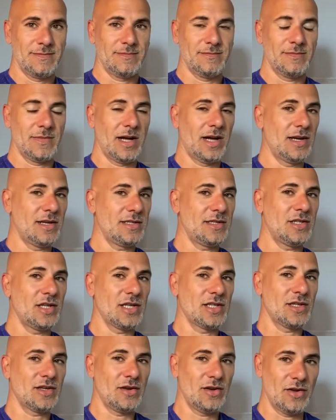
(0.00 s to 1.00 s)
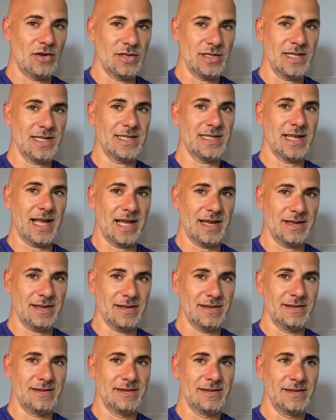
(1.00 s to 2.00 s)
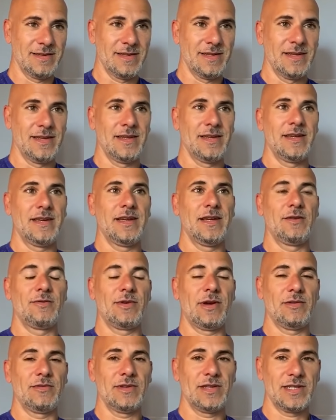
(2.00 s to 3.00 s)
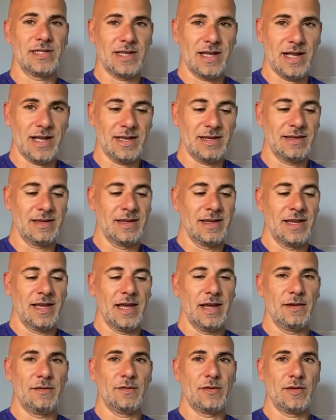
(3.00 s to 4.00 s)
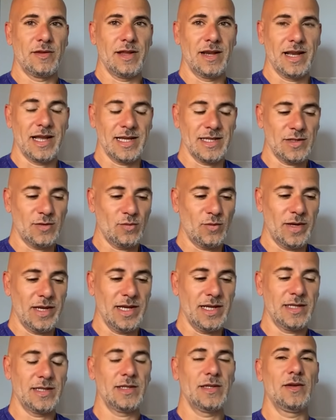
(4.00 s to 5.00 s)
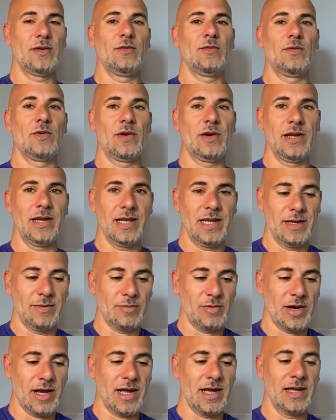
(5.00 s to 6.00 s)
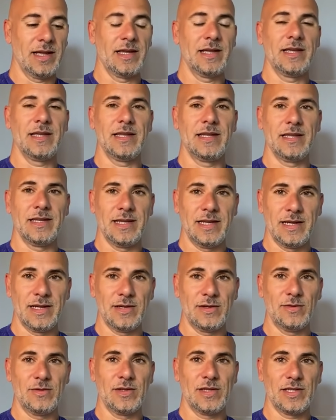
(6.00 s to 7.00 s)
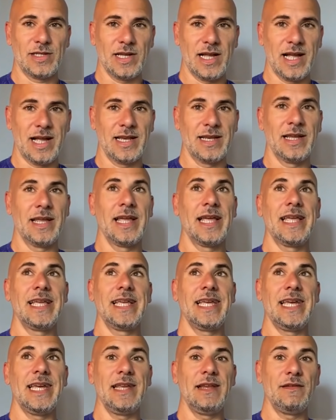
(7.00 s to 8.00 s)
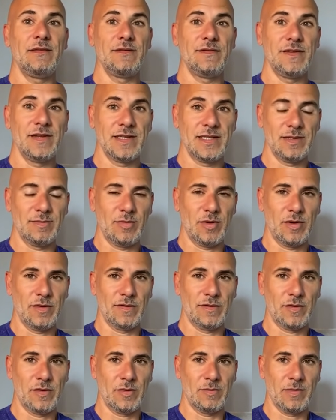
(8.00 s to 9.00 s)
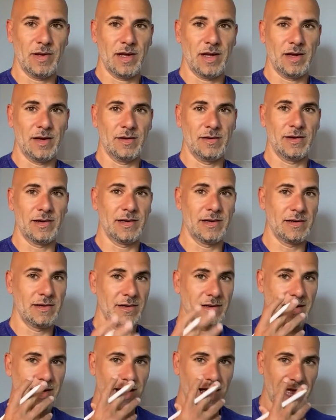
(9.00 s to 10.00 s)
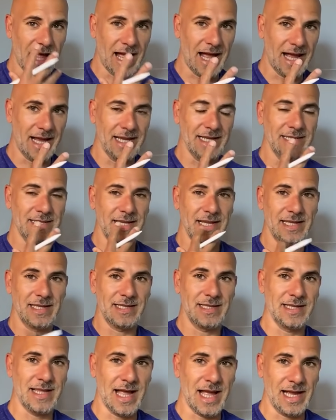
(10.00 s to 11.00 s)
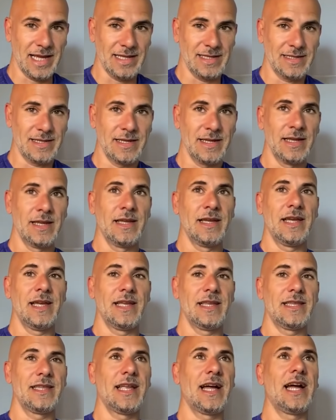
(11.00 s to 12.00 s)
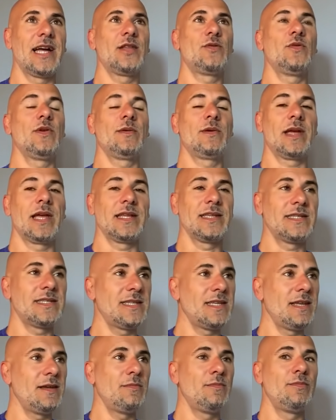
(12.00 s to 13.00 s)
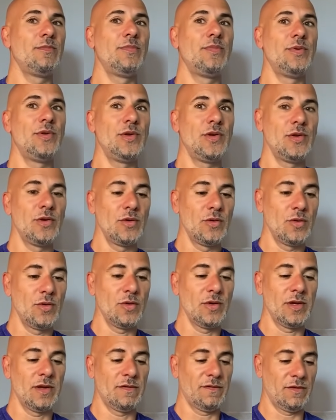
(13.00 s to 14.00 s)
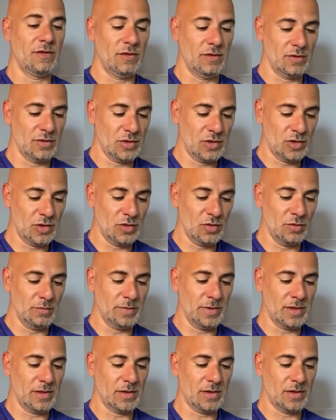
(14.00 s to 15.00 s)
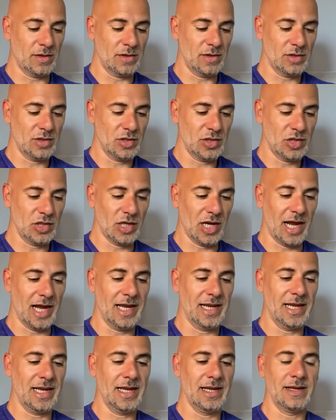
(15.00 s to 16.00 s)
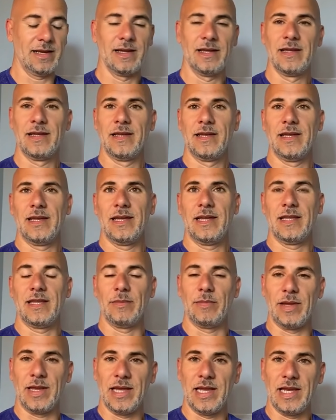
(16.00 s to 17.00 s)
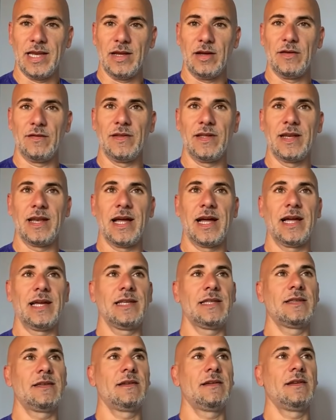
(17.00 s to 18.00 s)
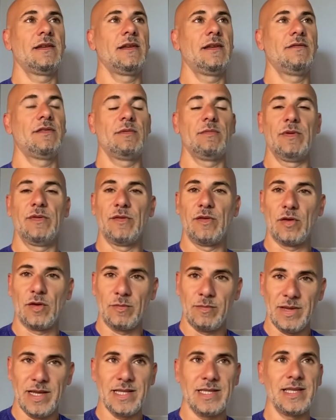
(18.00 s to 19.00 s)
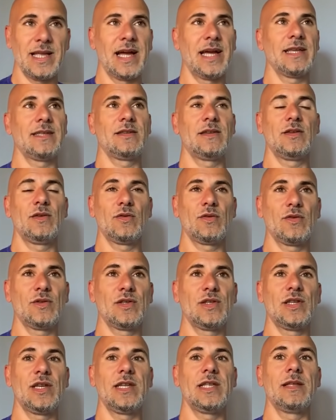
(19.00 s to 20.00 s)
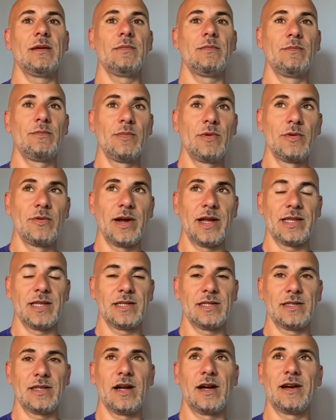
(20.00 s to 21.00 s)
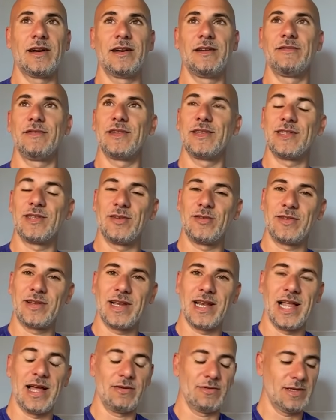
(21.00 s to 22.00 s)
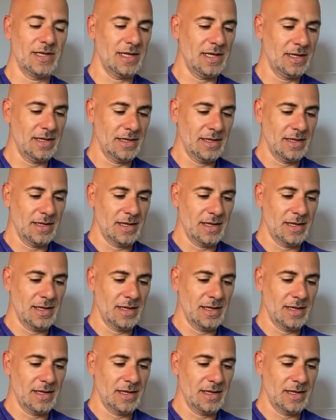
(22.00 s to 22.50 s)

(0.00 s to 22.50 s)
Mars just closed the cycle around the sun, and for the last weeks we're in Libra, near to the sun, invisible from our eyes at night. At night we can see beautiful Jupiter shining in the beginning of the night. Even before midnight, you could see the greatest star if it's not cloudy.